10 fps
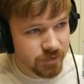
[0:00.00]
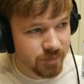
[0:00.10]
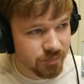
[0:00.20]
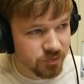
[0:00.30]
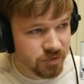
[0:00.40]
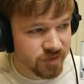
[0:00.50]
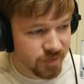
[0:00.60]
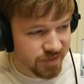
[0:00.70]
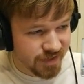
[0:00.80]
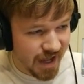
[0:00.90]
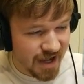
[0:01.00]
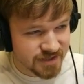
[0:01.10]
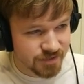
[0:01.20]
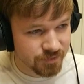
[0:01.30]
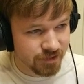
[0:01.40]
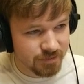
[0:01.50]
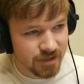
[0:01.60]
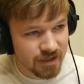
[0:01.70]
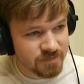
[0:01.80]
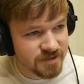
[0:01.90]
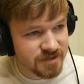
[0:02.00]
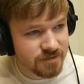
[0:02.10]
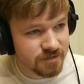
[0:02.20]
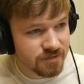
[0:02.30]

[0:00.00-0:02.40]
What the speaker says: improve it with TAS only manips.